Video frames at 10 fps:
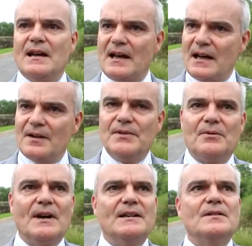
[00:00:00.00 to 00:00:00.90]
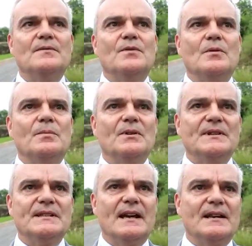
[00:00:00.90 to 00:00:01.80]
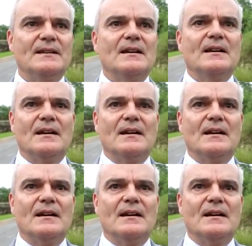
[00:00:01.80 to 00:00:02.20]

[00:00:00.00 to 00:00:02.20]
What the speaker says: have the right informed consent,